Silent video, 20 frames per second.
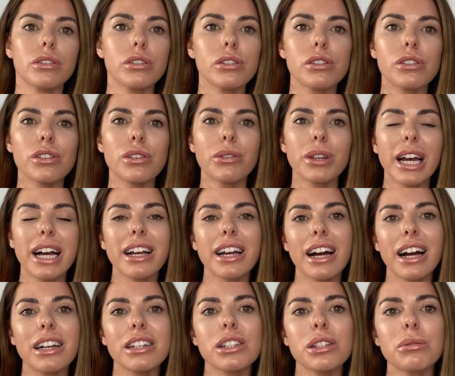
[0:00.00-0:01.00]
So yeah
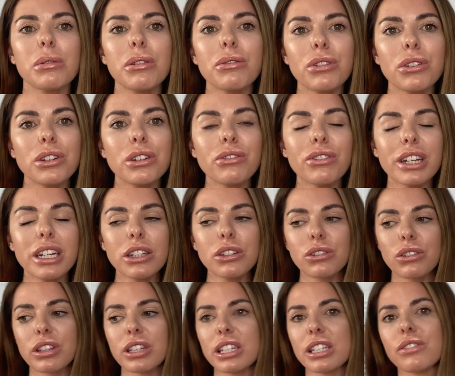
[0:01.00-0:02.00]
guys, so I've only really
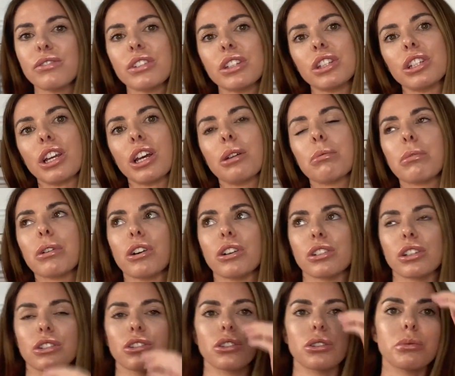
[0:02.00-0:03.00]
done this video because
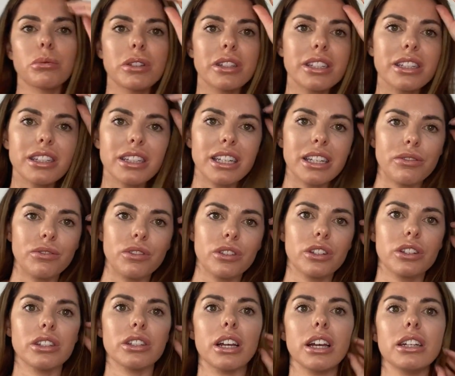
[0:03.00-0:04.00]
I just wanted to give you
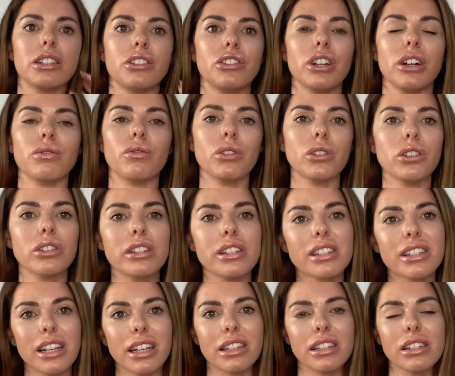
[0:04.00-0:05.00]
a general
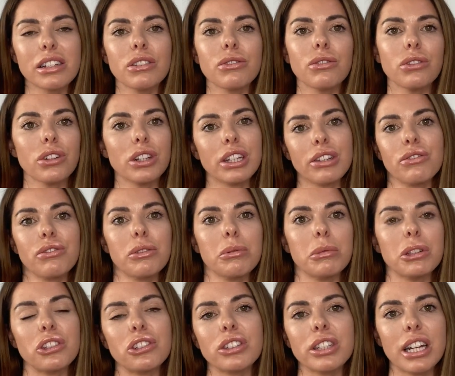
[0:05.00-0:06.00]
understanding of all the
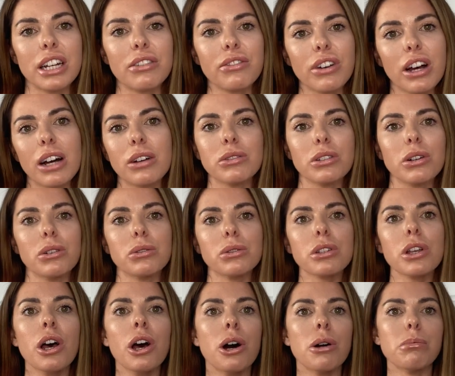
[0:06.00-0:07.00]
information that I found out,
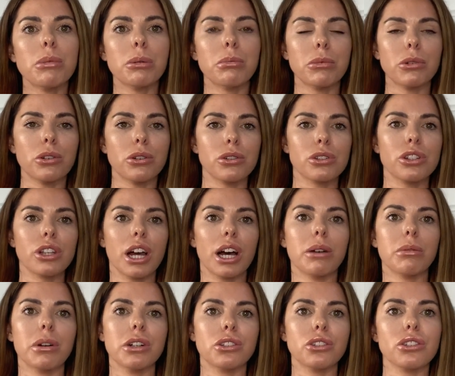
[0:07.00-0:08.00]
but more
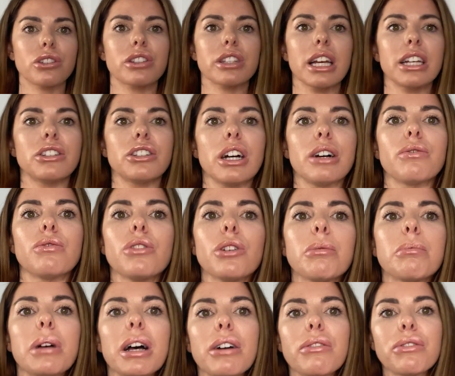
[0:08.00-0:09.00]
so just a general
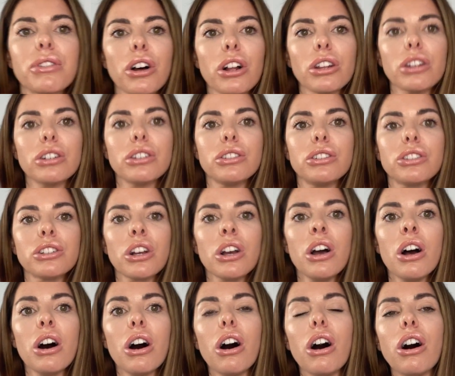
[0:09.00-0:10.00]
bit of knowledge
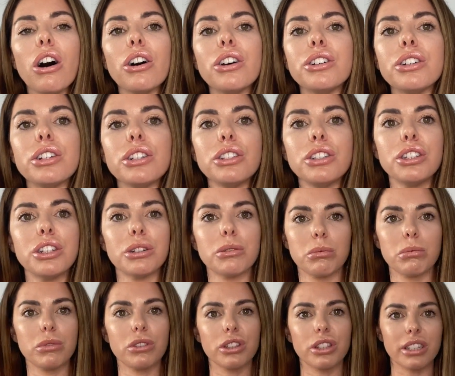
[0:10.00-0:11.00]
on
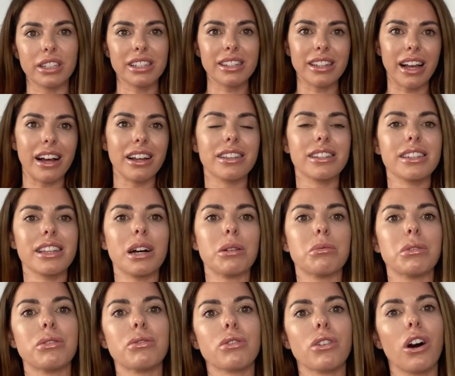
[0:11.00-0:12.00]
the stats that
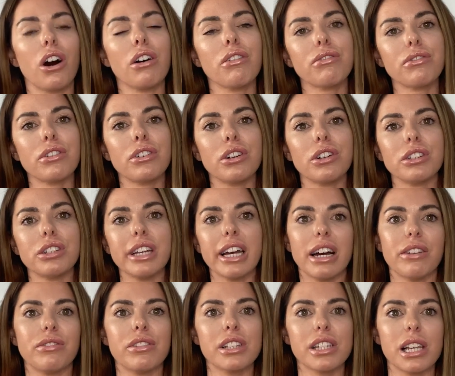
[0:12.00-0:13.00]
we've got for your
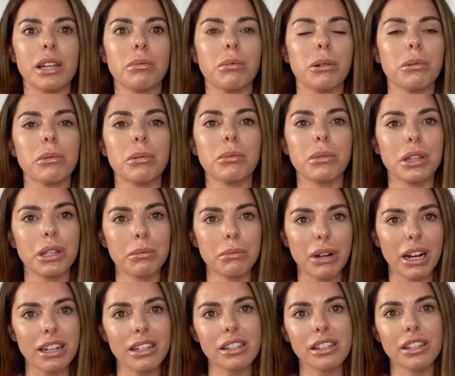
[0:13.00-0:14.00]
everyday woman with your
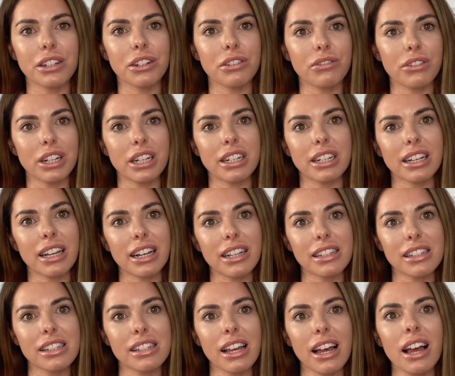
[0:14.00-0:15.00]
breast and ovarian
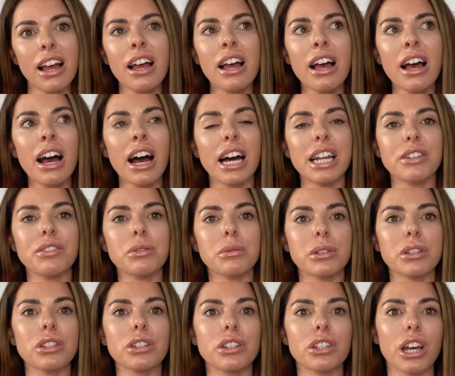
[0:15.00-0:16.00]
cancer. And if you
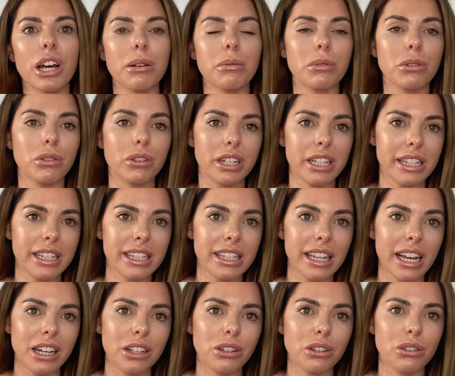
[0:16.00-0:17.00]
wanted to go and look into
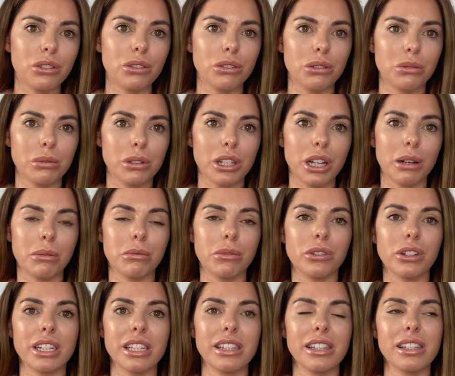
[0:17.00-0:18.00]
that, you could always go and
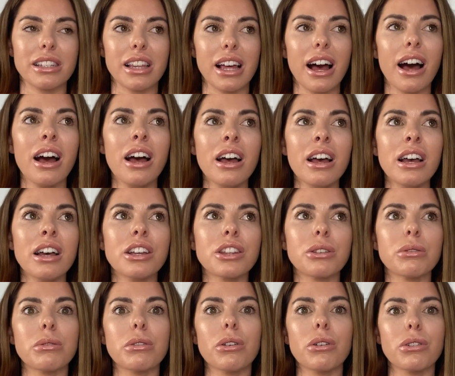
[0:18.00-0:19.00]
look into that.
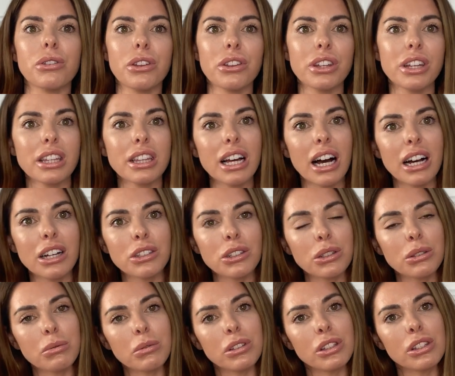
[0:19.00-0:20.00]
The other thing that I
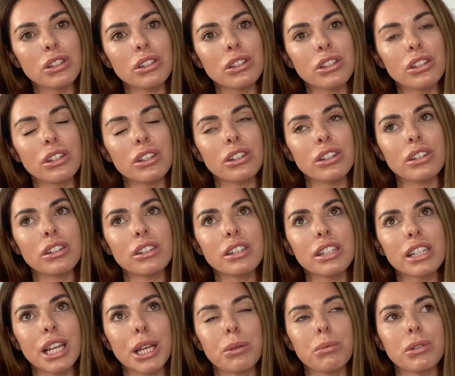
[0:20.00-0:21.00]
just wanted to
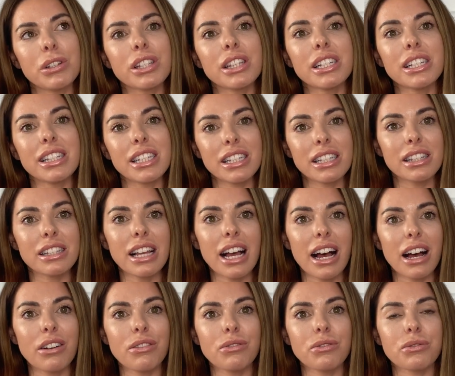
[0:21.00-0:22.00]
say was they did
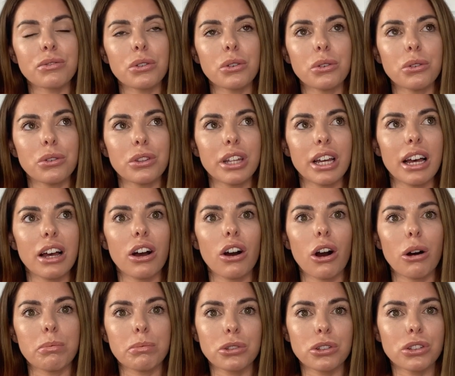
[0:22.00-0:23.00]
have other
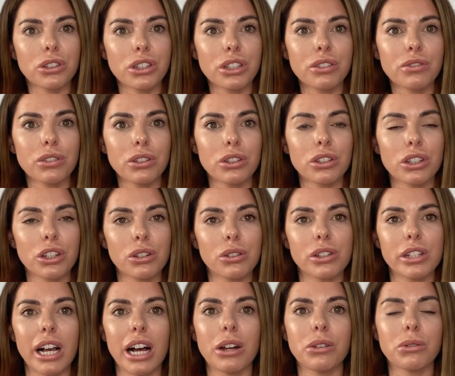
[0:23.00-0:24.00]
options for you to go
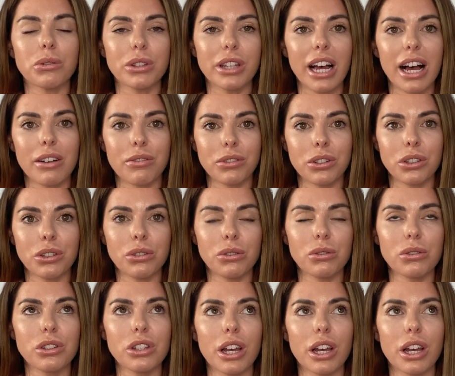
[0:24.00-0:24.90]
down, other avenues.